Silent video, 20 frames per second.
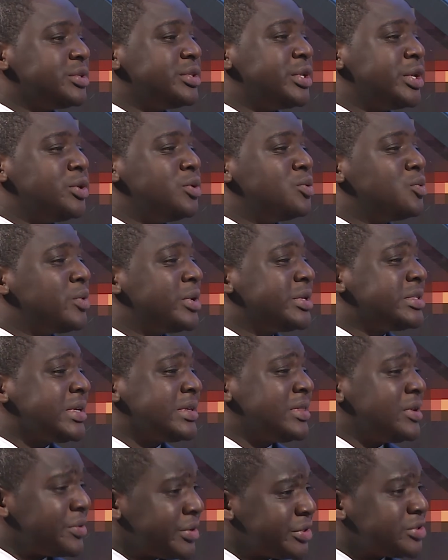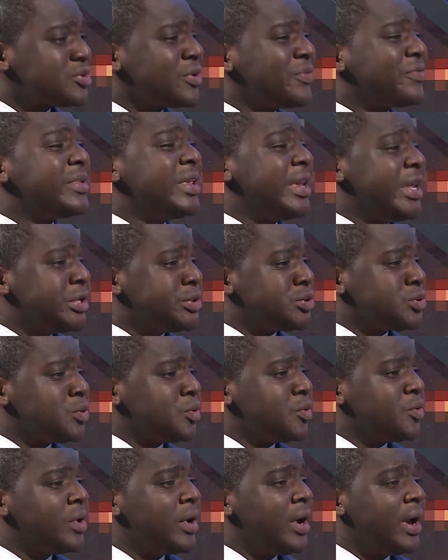the US and the rest of
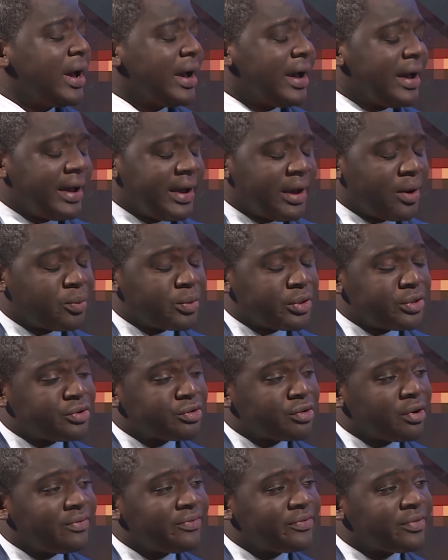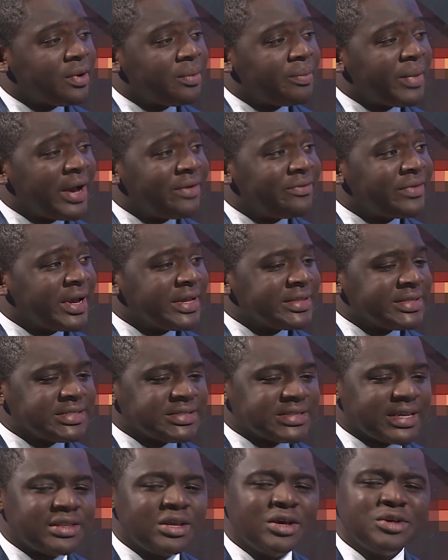NATO withdraw from
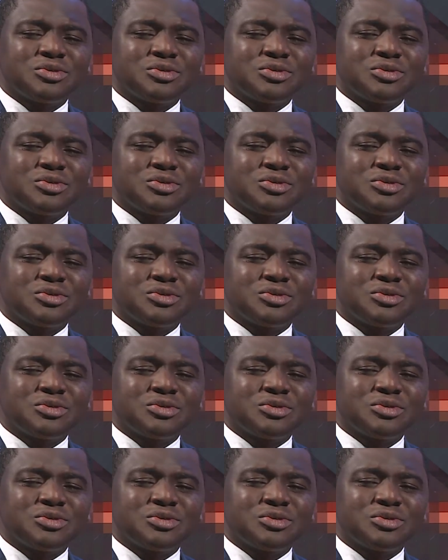Afghanistan.